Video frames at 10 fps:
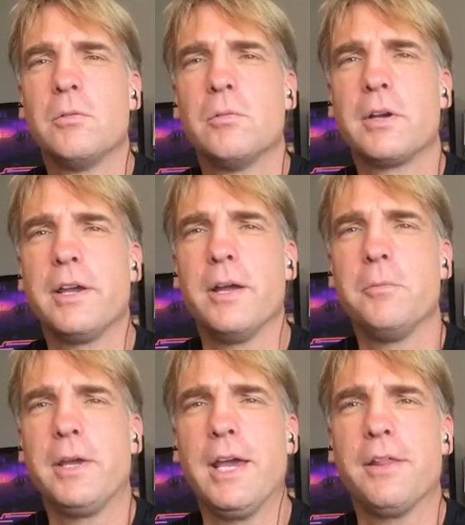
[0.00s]
Well, Ken,
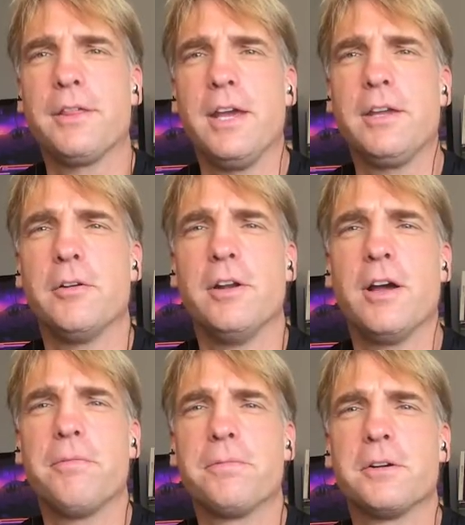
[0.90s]
we can't thank you
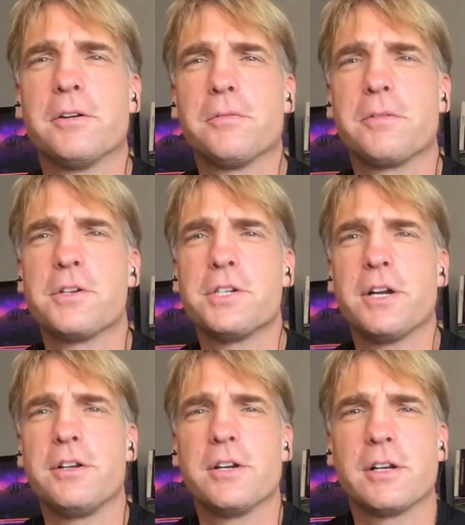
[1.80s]
enough for, for
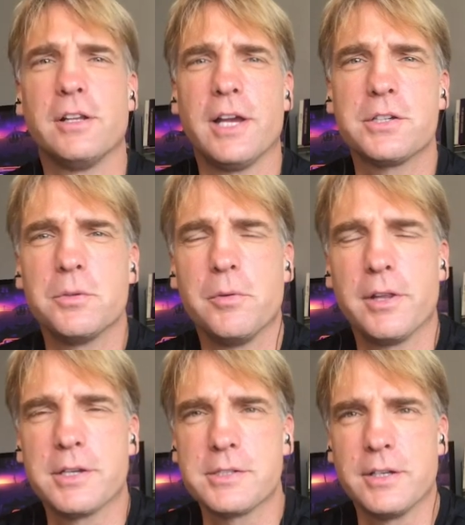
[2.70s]
sharing your collection with
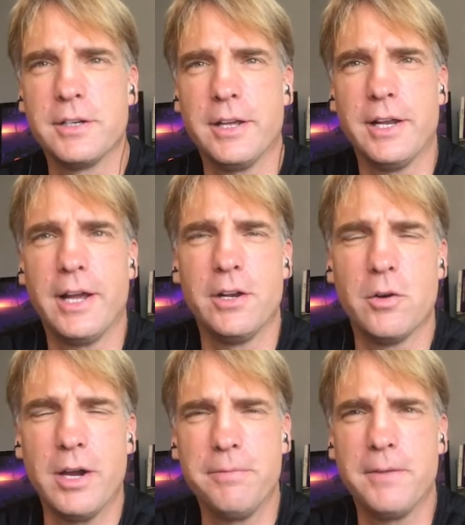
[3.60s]
us. And, and I know
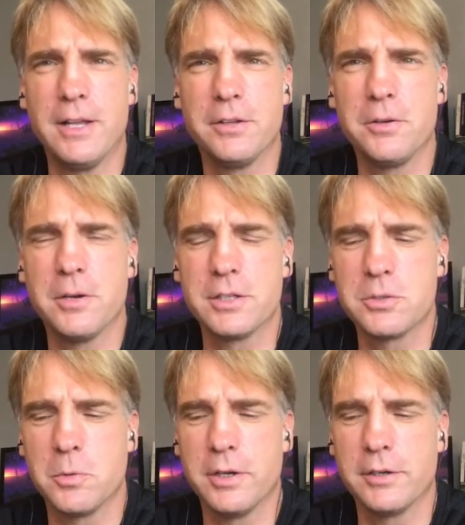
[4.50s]
I follow you on
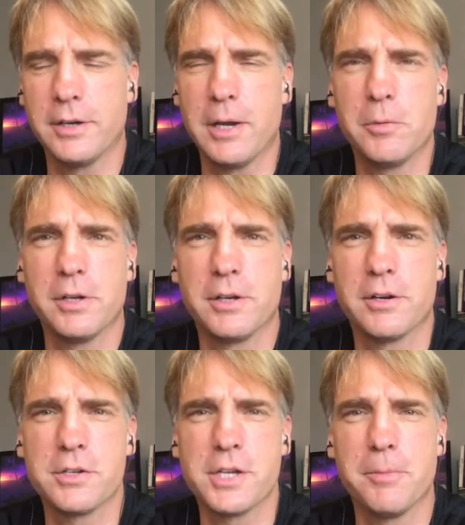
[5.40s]
Twitter, and I would
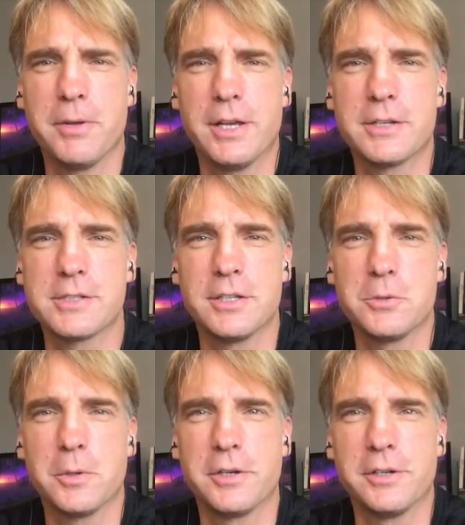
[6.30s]
encourage anybody else on
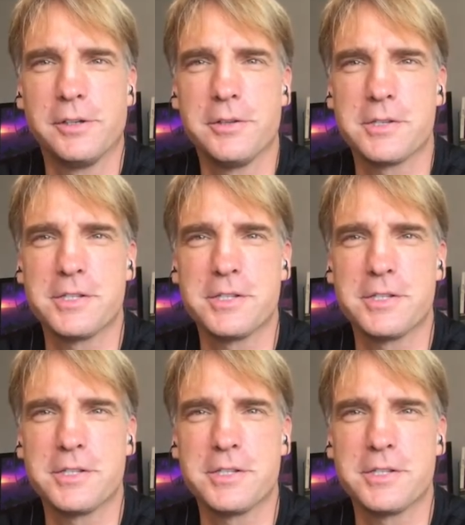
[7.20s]
Twitter to do the